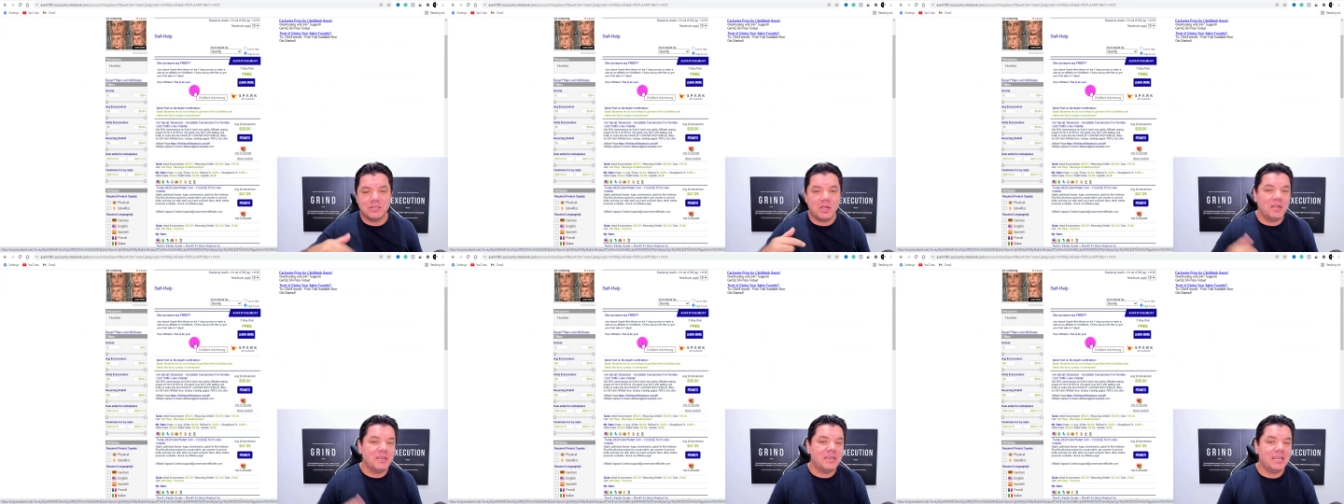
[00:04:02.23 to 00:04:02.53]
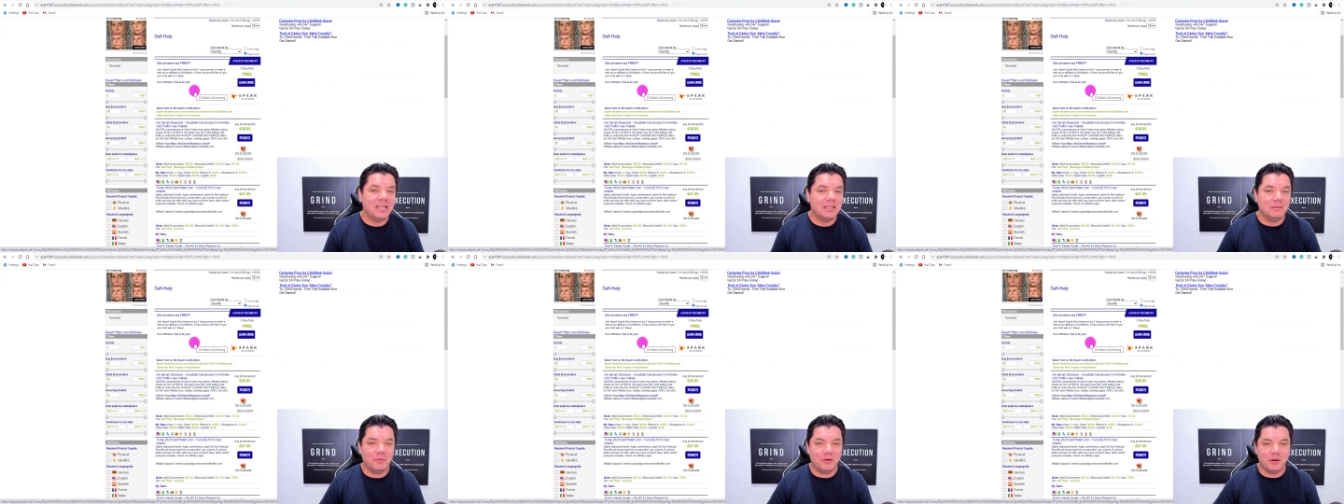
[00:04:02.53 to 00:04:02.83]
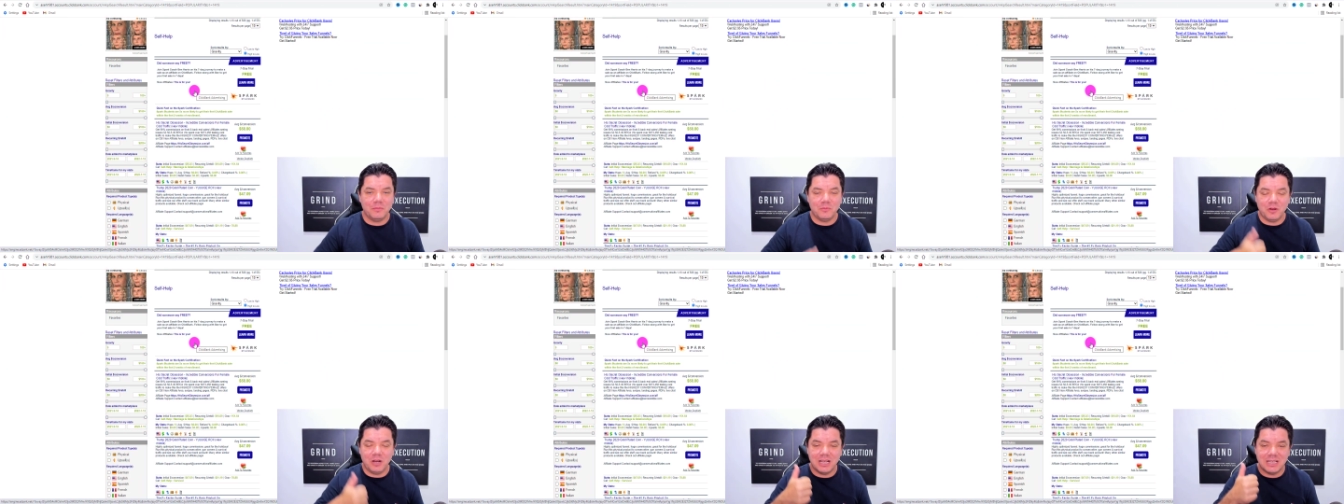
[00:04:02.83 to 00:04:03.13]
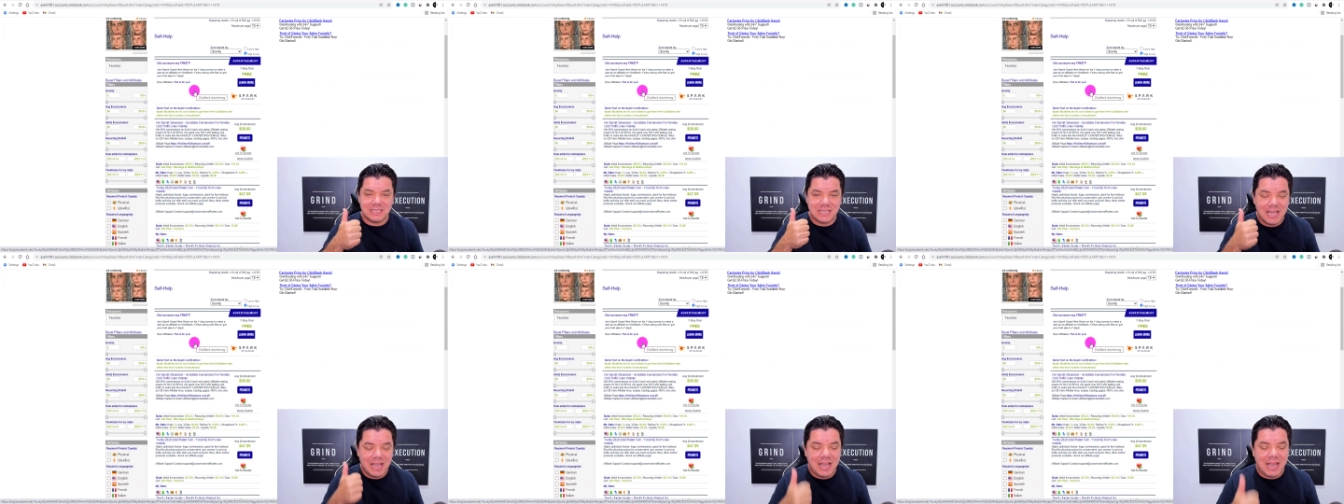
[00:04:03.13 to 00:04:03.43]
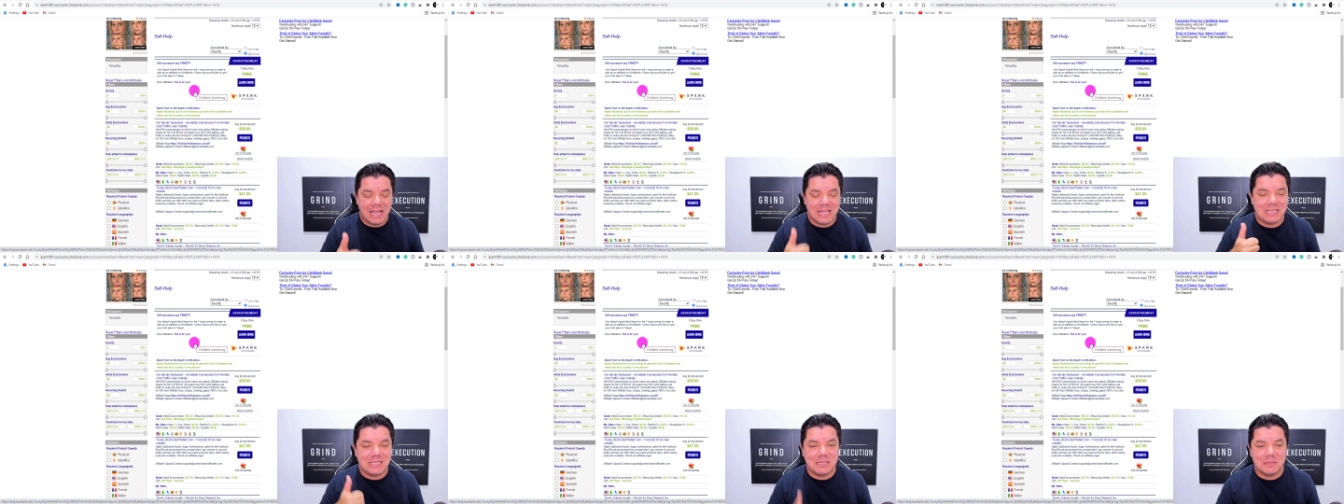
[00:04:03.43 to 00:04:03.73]
go down the bottom, guys,
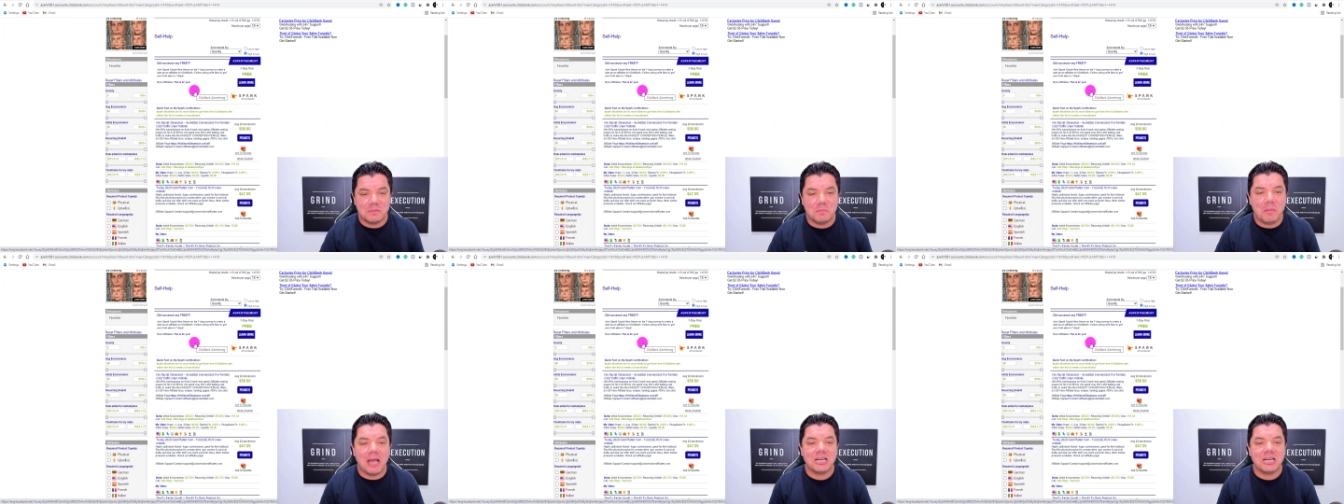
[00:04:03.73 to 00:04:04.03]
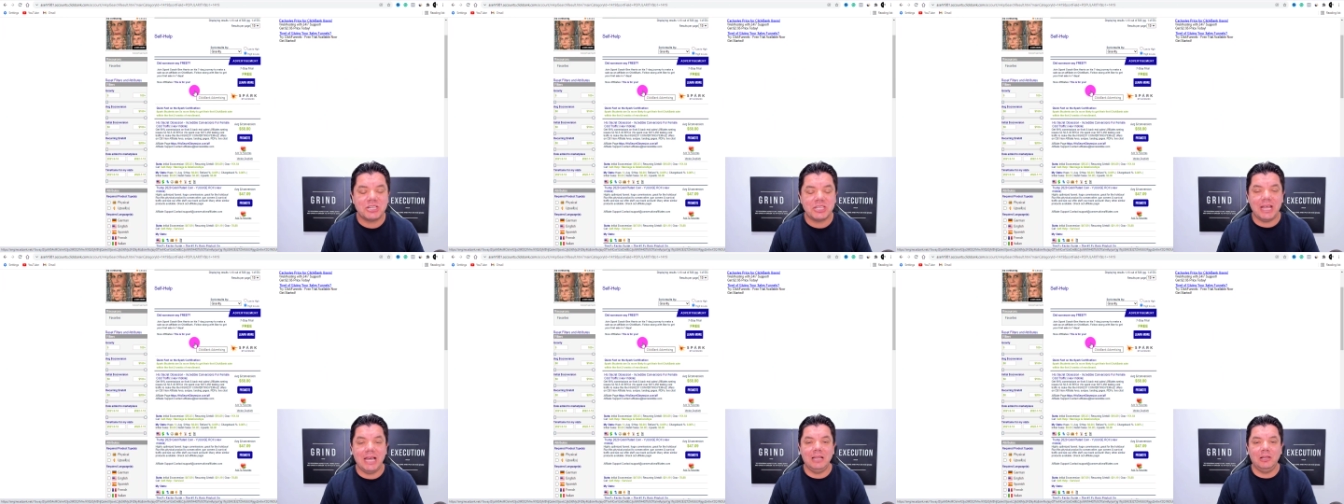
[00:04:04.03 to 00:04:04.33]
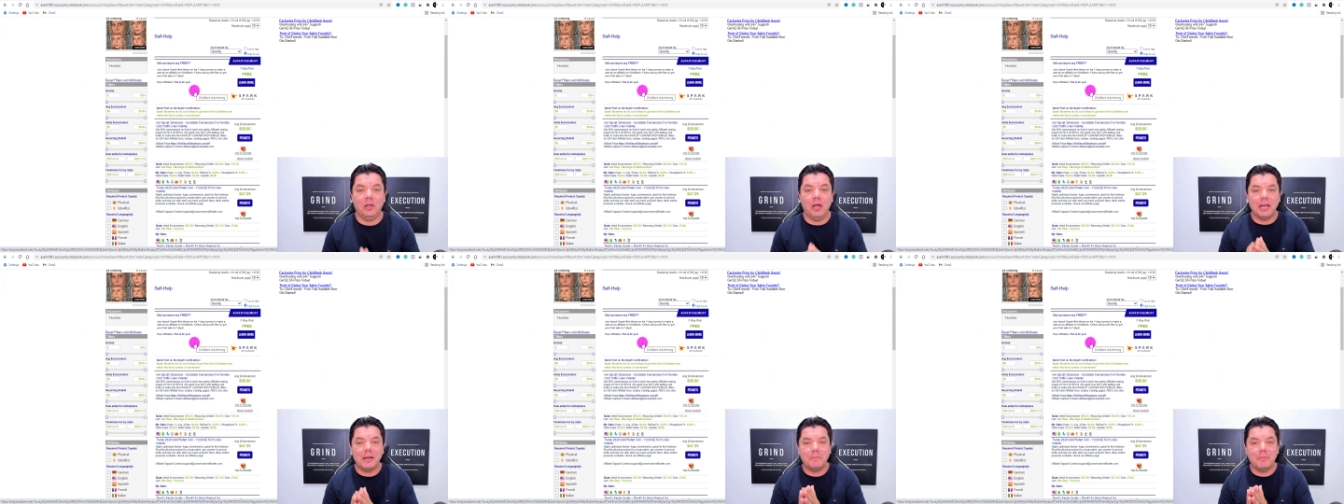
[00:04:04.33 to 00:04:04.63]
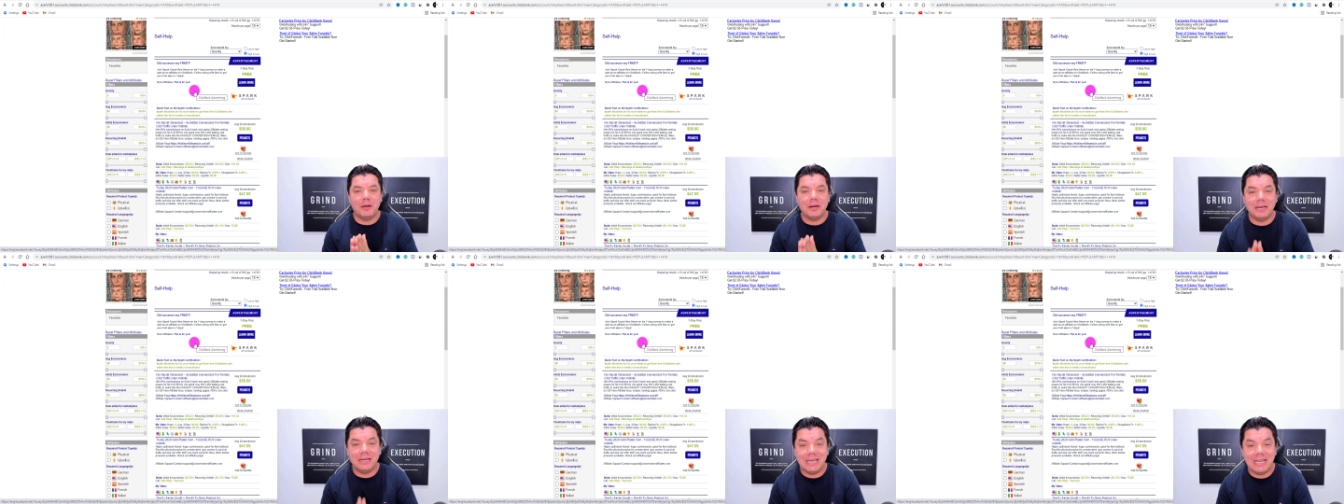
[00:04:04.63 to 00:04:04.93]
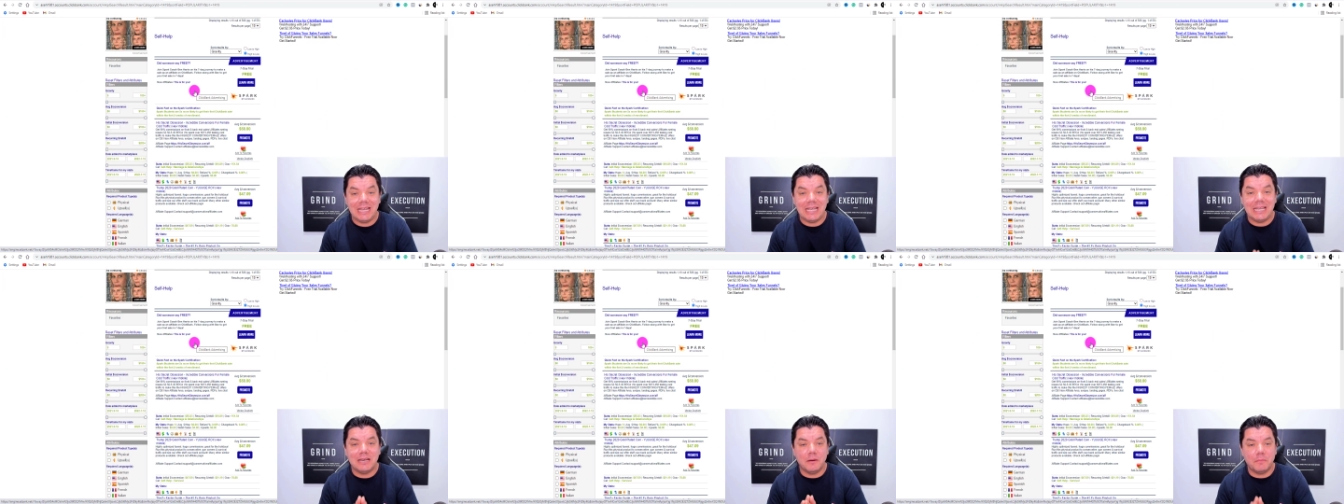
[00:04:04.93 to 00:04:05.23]
and smash that like
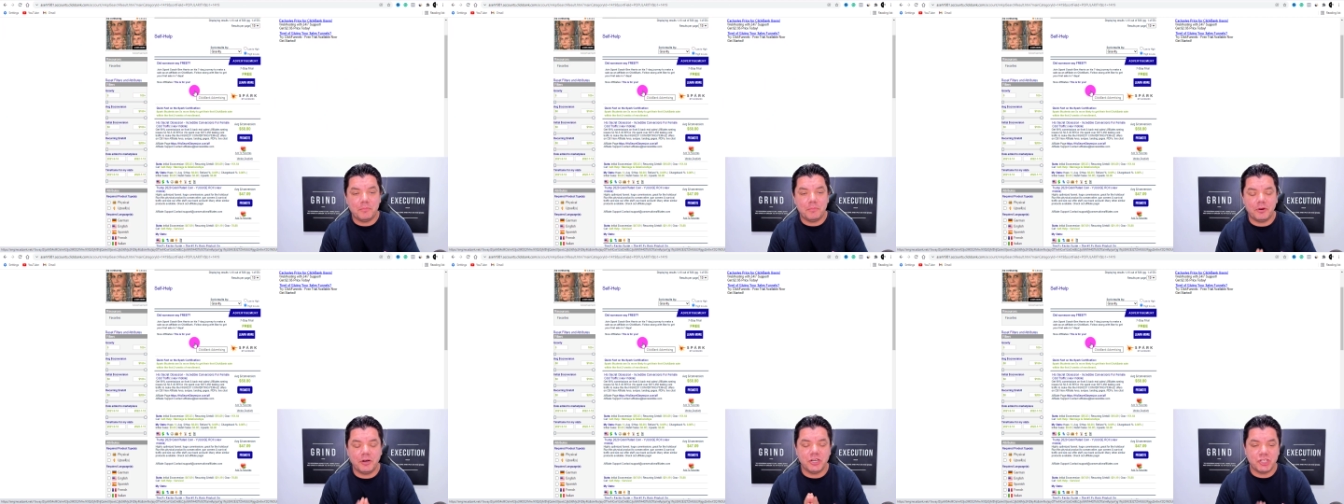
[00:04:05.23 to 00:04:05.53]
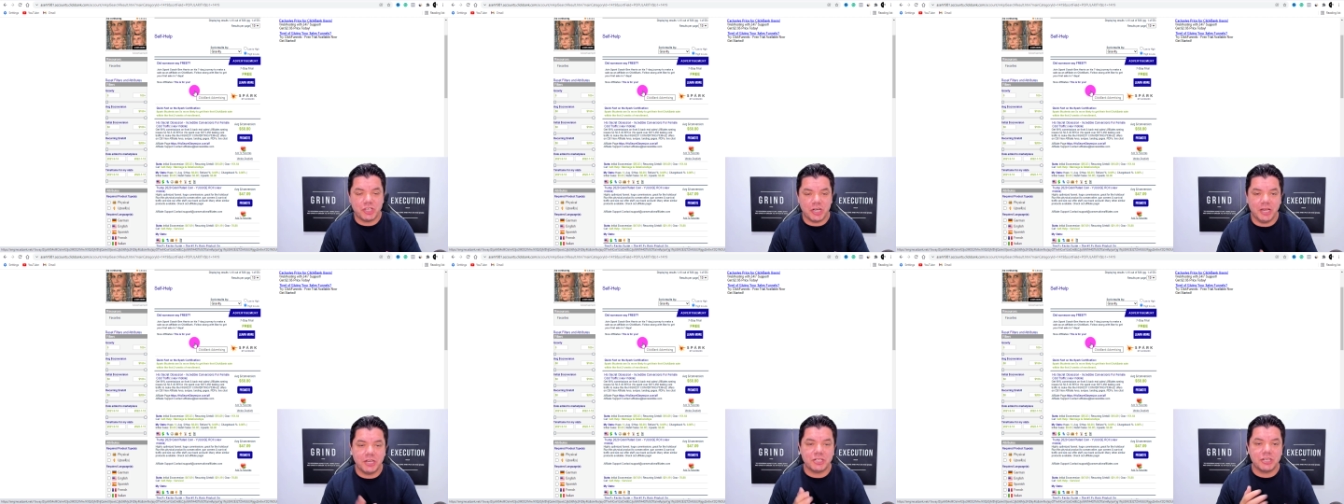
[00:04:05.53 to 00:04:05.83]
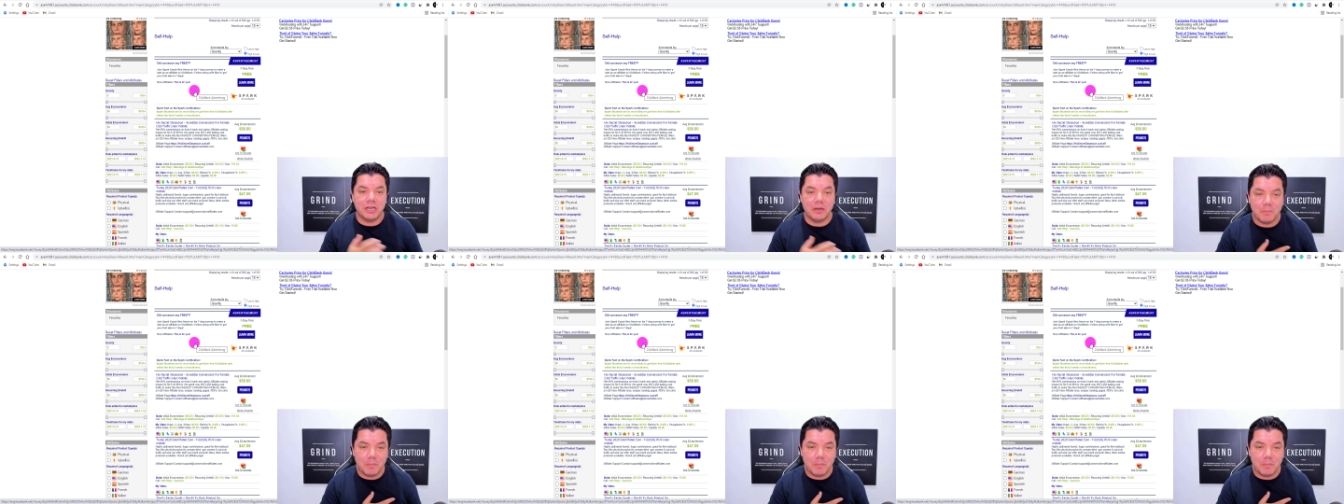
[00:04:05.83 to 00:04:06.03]
button in appreciation.